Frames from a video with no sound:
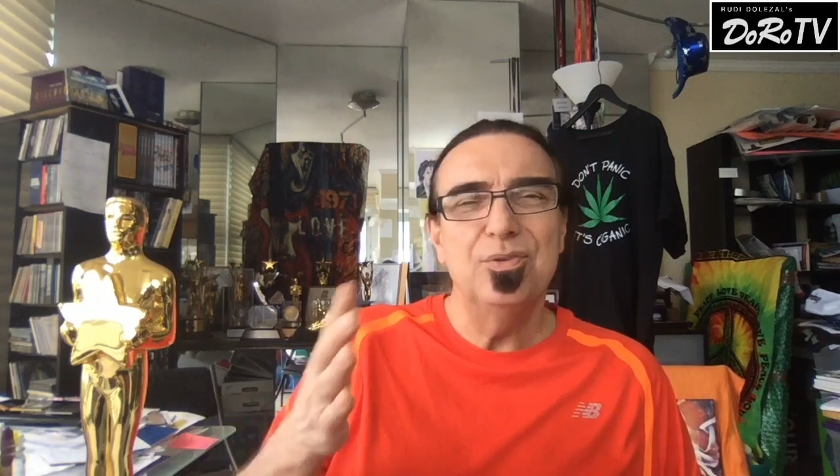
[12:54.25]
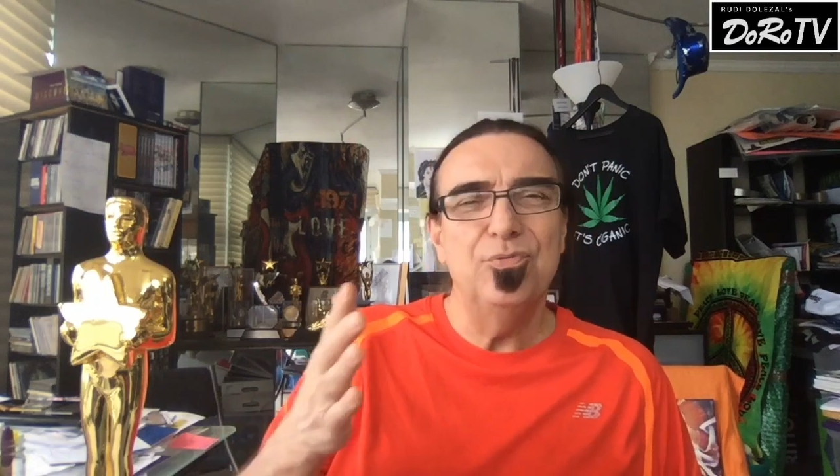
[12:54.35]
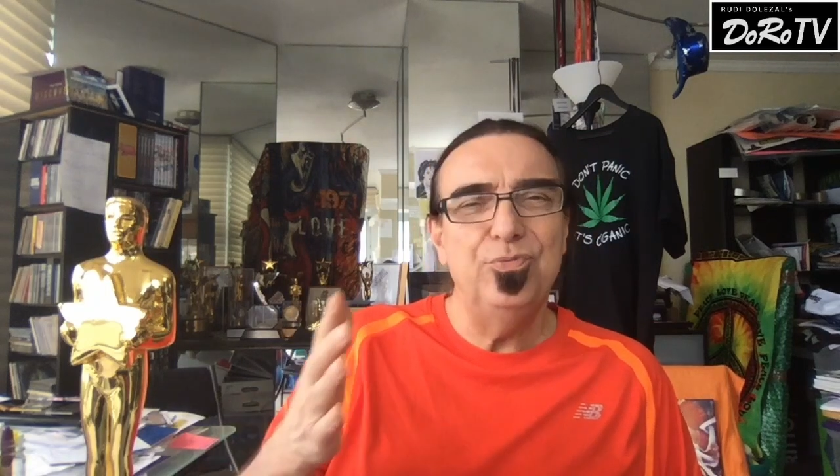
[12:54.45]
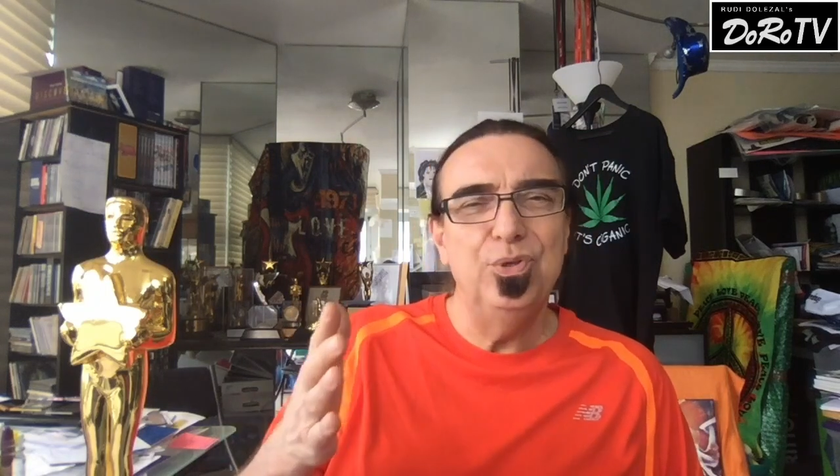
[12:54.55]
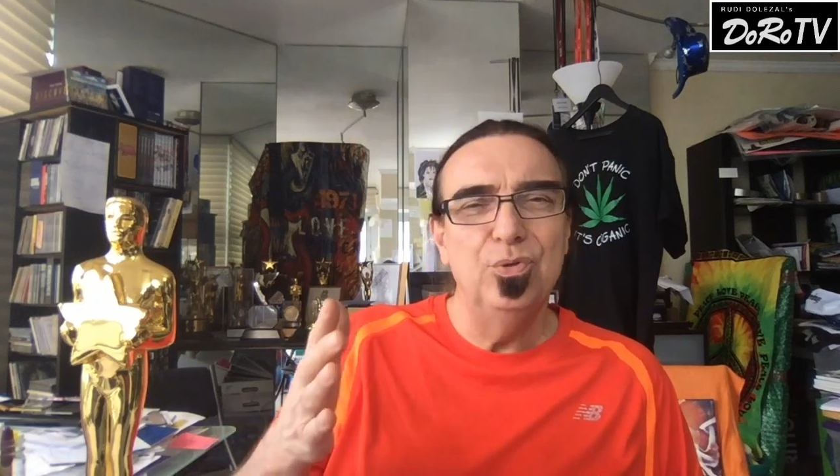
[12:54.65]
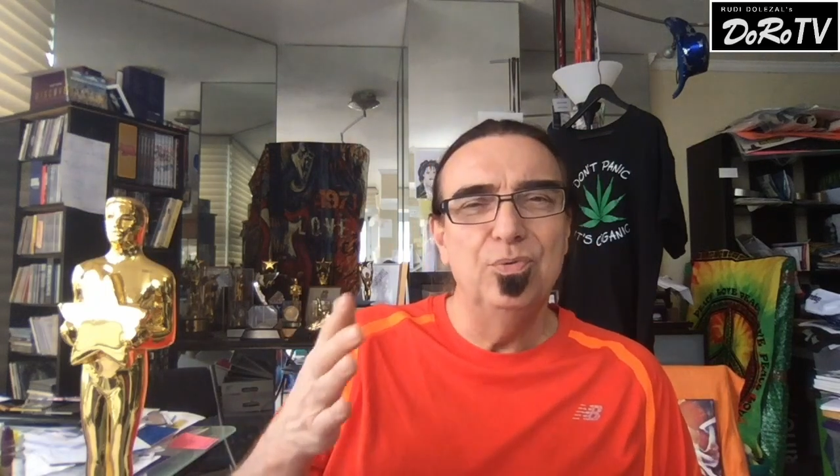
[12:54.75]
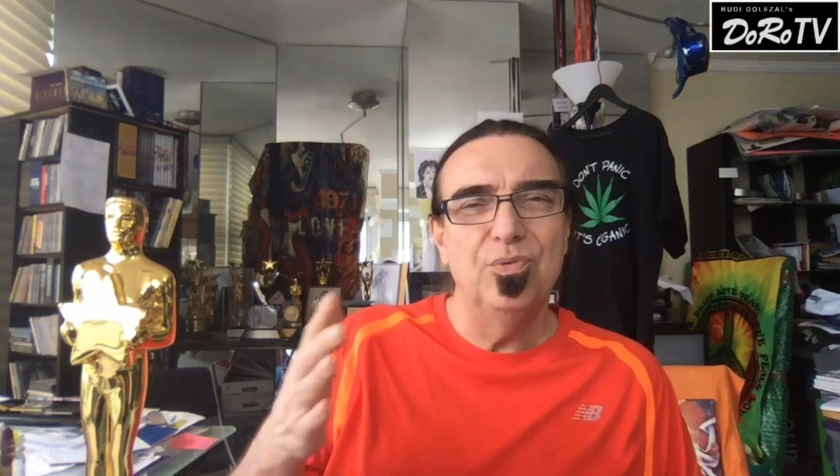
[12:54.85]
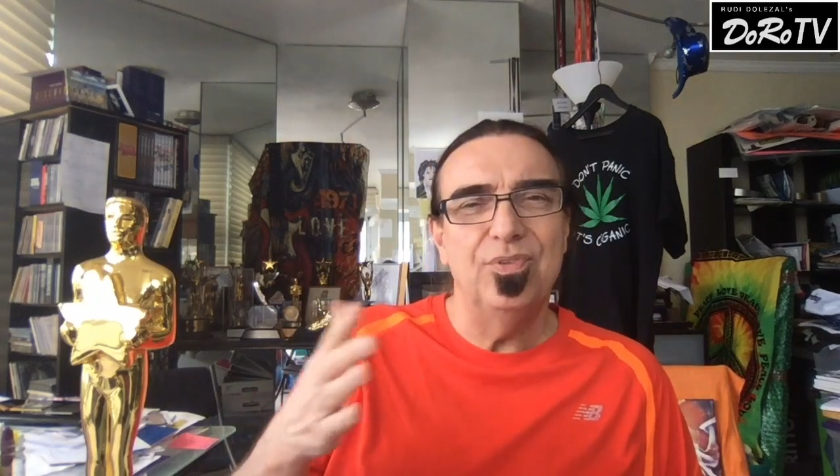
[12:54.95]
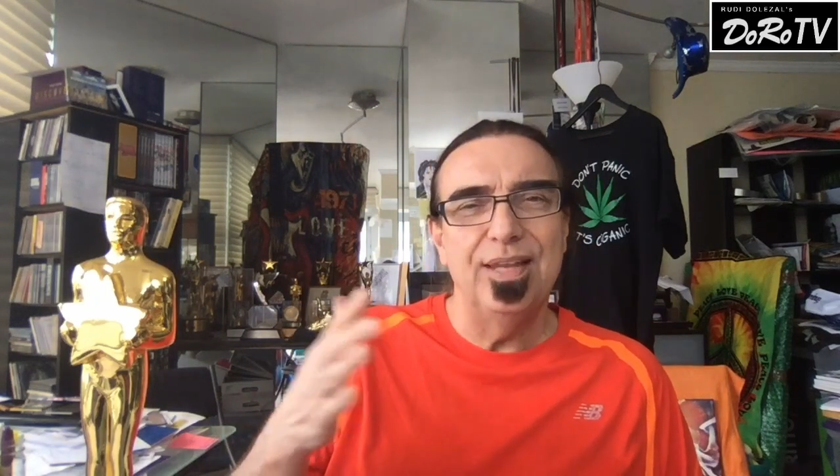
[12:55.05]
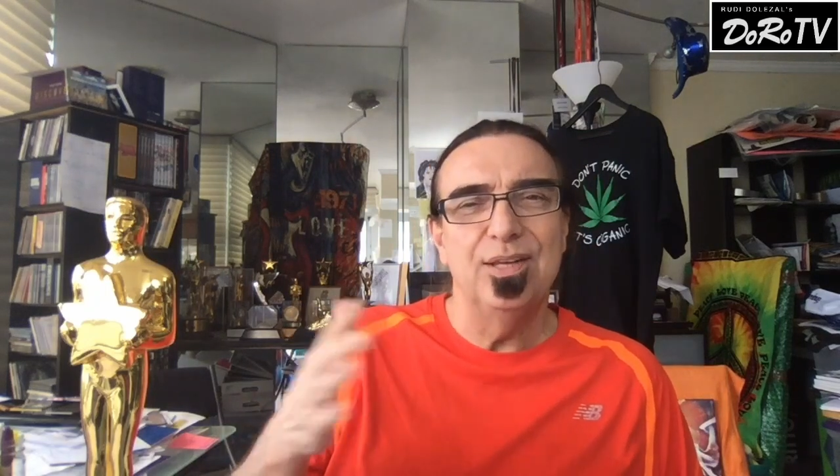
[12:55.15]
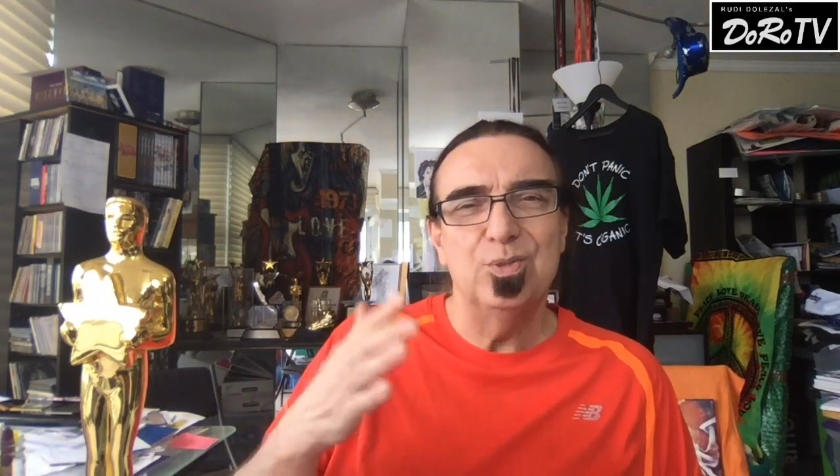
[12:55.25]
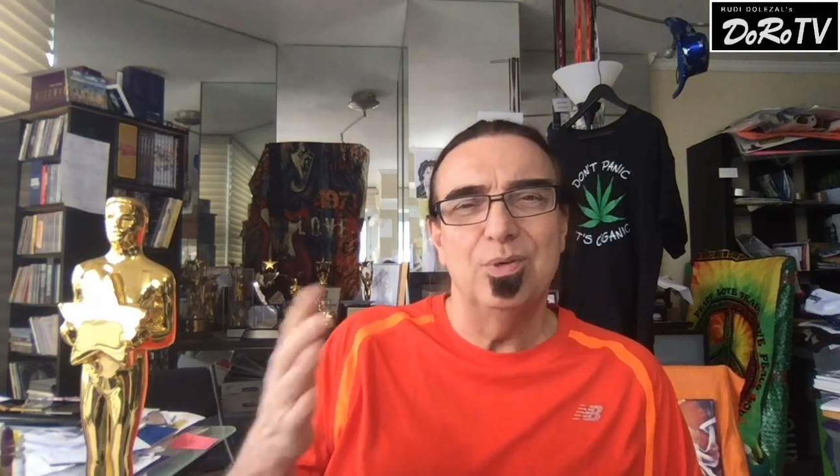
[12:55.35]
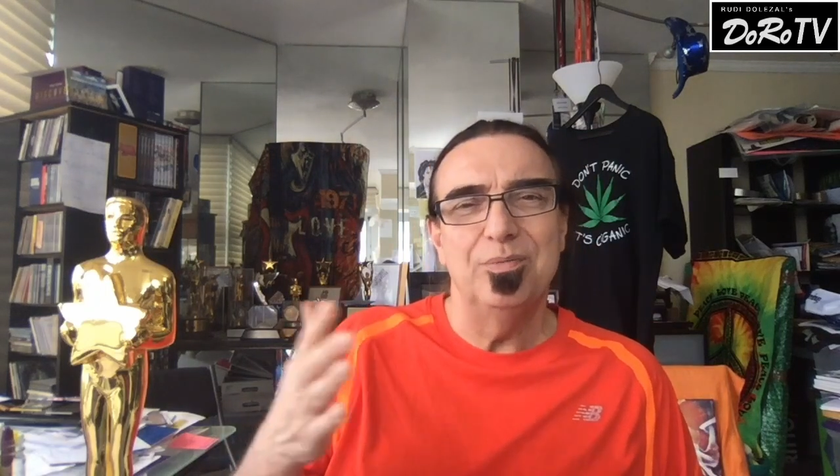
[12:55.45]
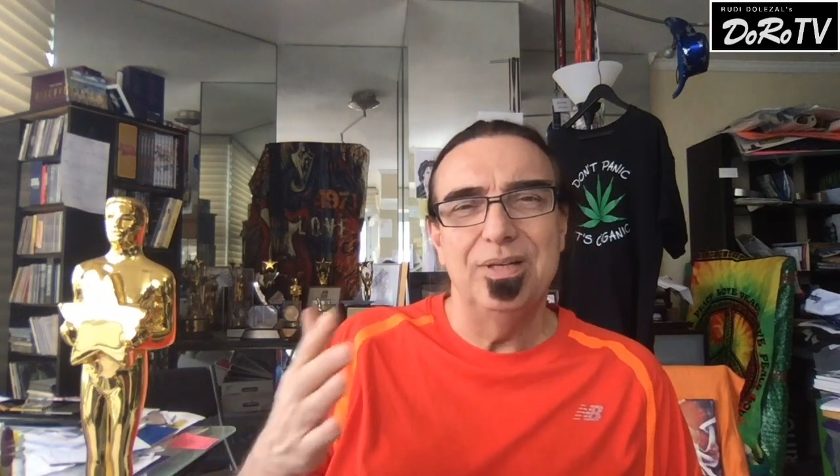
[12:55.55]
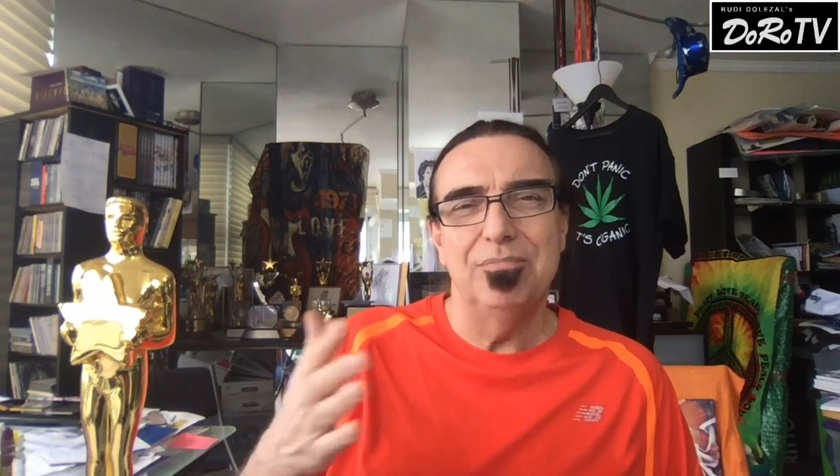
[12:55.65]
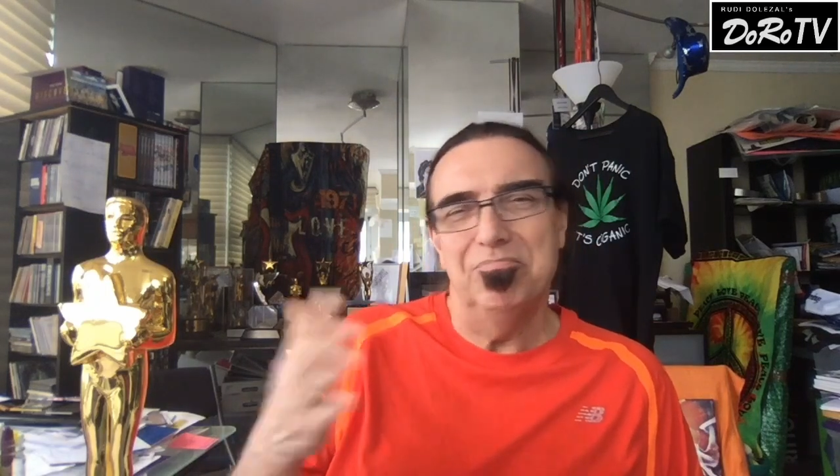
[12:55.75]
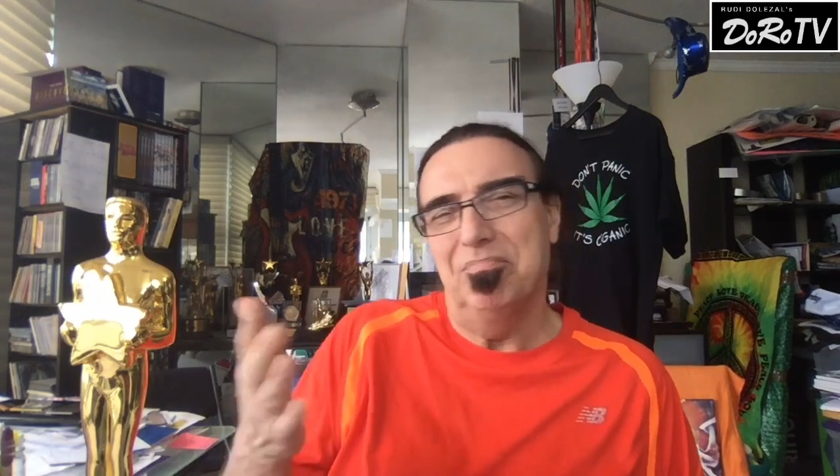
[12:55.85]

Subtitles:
the few things where we